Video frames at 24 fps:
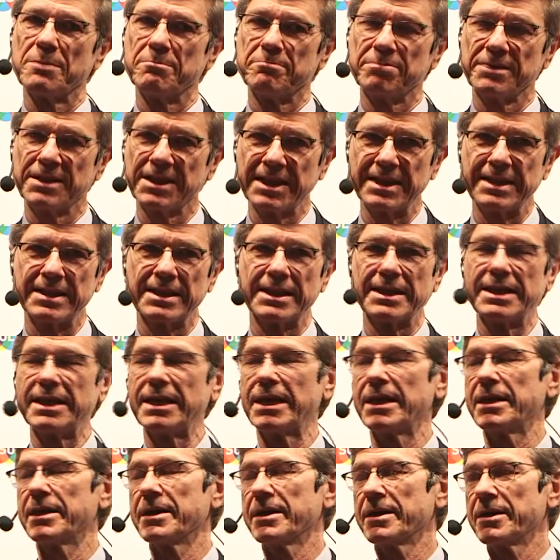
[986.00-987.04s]

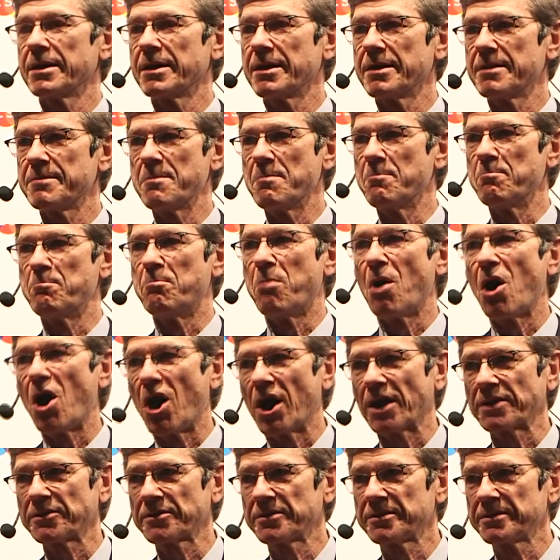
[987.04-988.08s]
completely
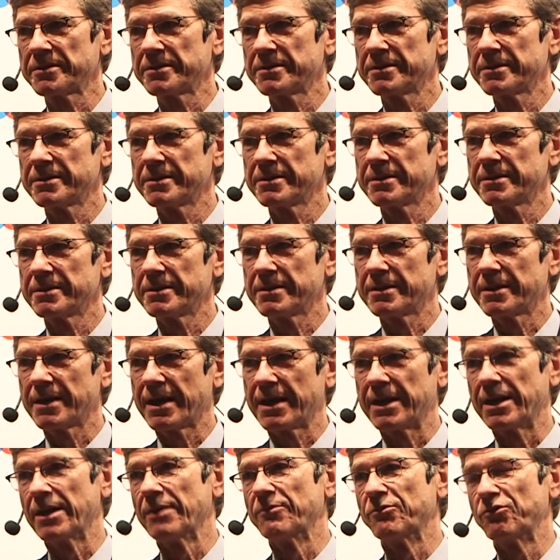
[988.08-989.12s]
bought
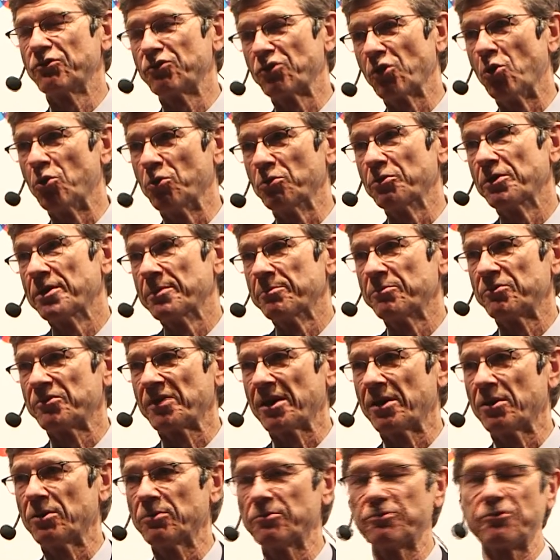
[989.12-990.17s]
and have sold
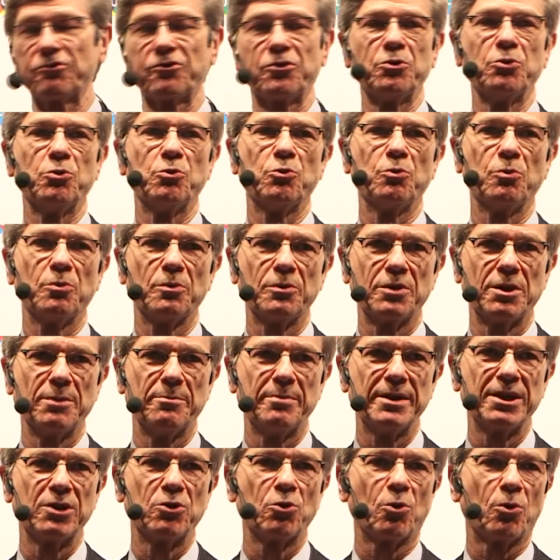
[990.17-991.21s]
themselves to
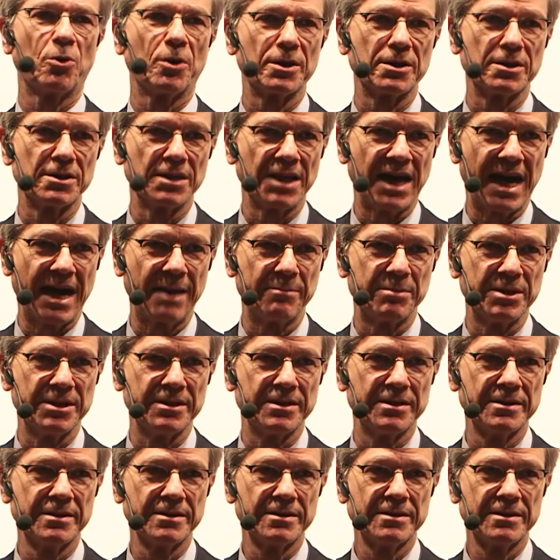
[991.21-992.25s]
the big oil
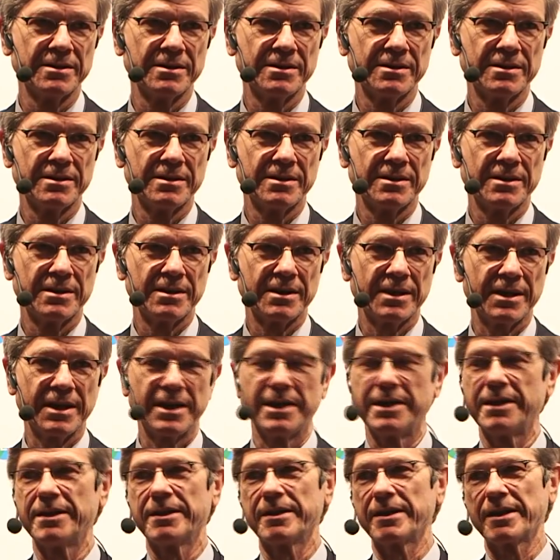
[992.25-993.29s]
lobby
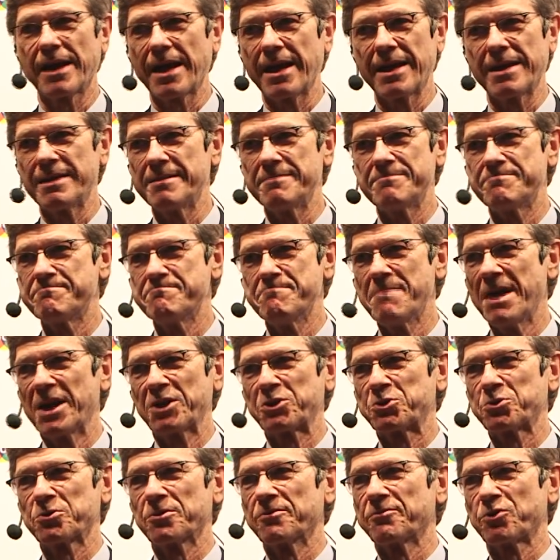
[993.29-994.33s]
in a
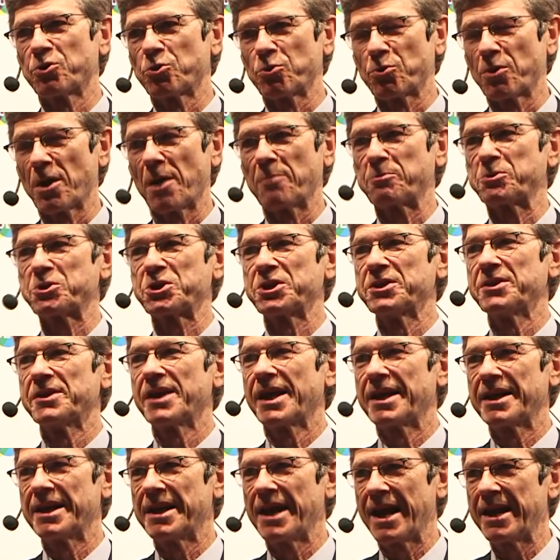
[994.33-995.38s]
measure of
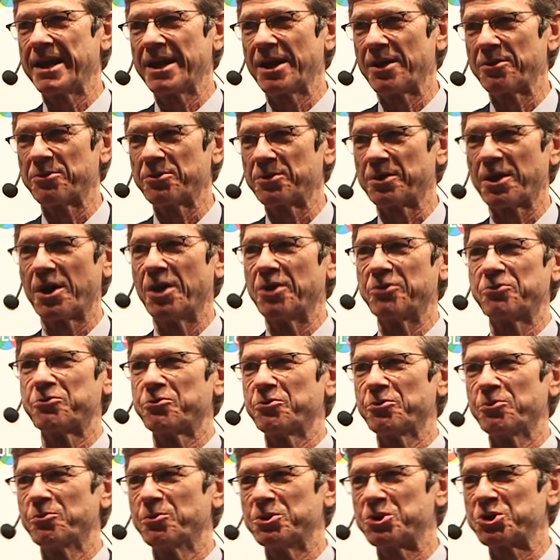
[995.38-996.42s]
corruption that in any other
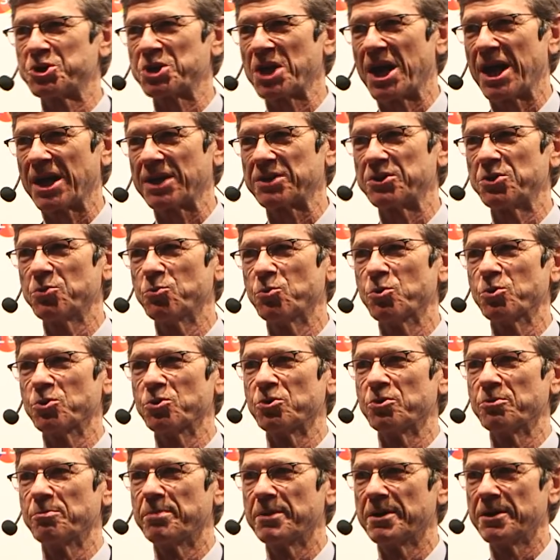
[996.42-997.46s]
country would shock the
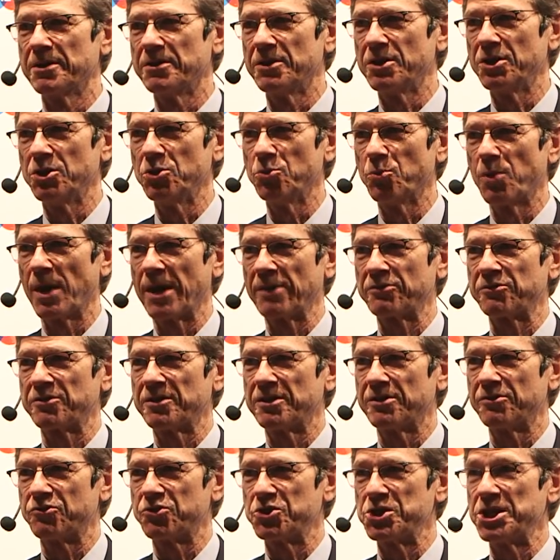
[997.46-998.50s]
world, but in the
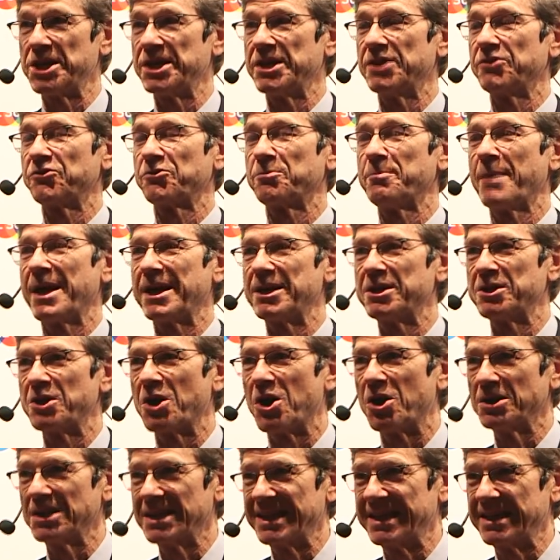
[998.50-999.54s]
US and its genius made
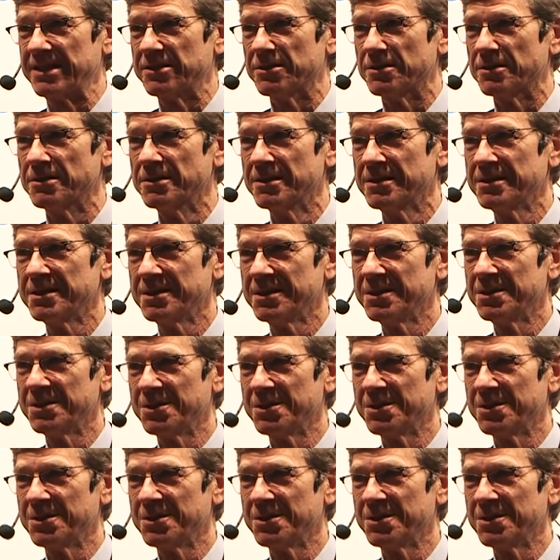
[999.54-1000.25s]
it all legal.